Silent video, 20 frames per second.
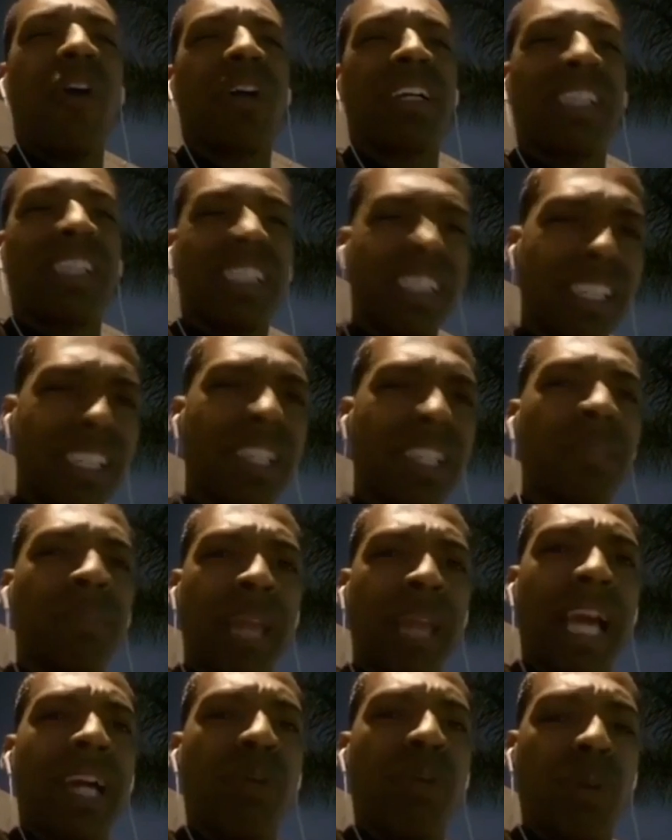good
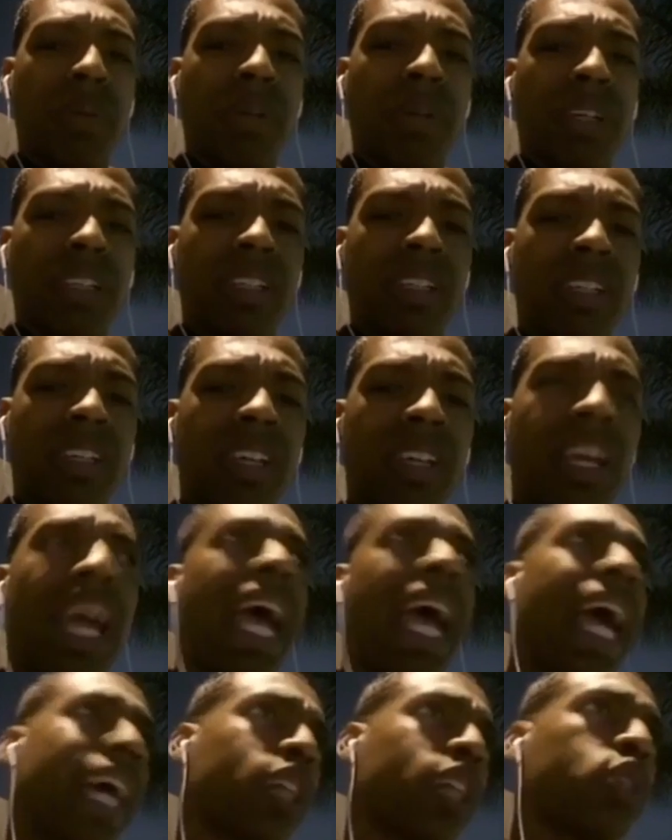black women.
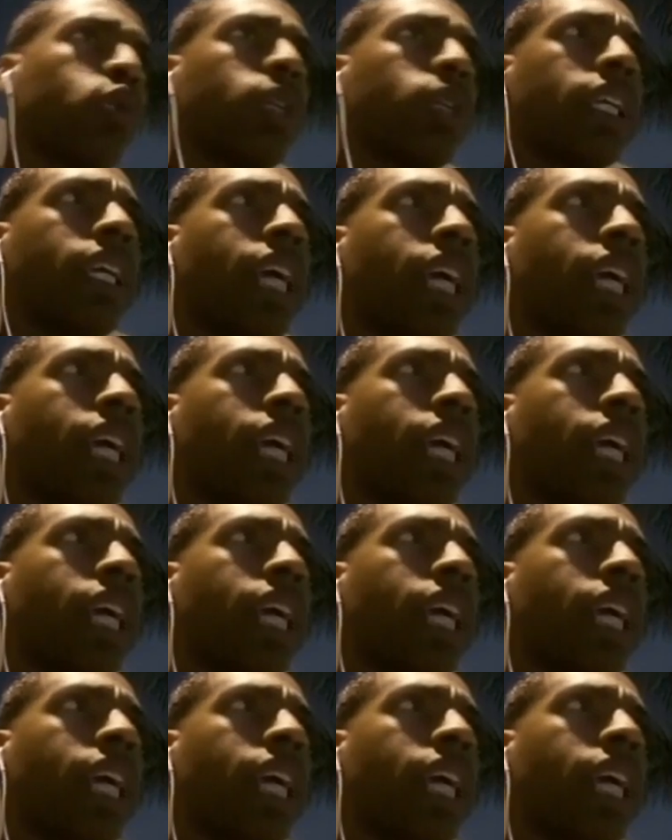Actually, the